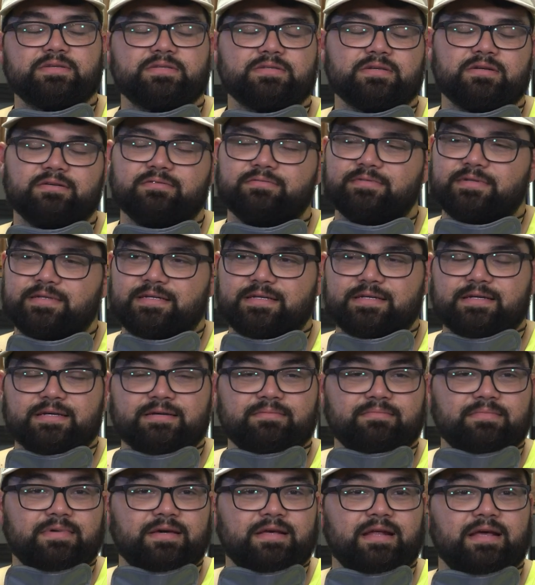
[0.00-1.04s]
so
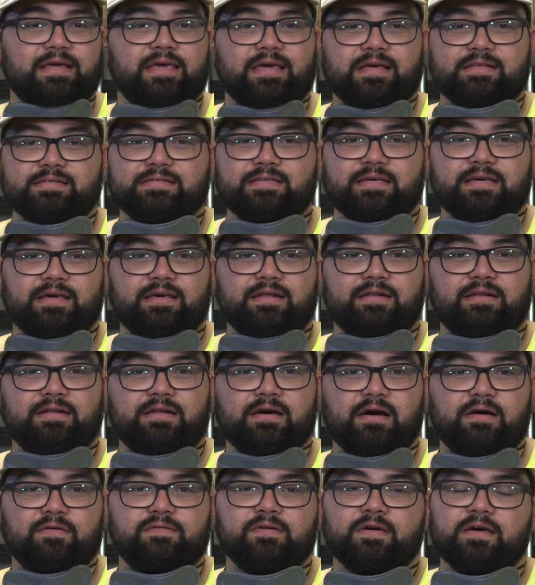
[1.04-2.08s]
man, I can't say it
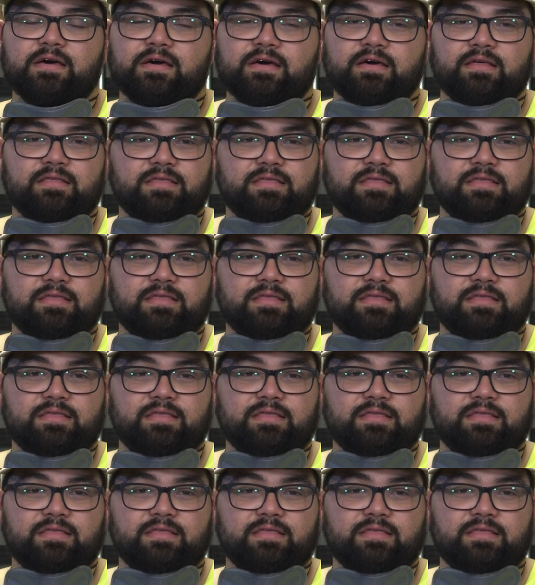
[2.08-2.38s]
enough.